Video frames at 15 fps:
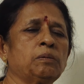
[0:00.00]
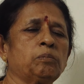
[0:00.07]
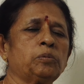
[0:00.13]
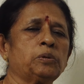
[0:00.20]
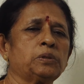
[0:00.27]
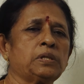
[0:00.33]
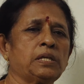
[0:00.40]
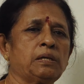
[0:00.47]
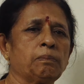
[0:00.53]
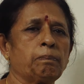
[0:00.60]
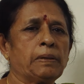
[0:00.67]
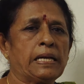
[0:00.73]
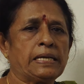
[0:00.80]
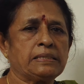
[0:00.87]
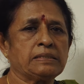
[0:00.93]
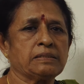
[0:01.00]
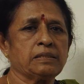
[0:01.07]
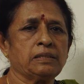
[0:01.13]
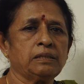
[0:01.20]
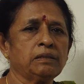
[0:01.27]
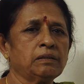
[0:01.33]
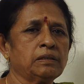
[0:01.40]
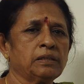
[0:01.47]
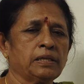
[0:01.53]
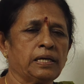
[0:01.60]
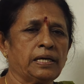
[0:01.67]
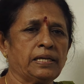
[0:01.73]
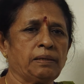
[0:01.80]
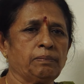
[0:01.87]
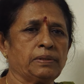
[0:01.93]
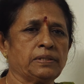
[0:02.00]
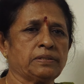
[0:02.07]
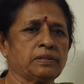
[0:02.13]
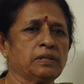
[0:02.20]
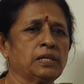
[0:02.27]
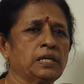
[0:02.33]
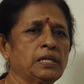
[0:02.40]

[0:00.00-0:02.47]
both in plants and animals.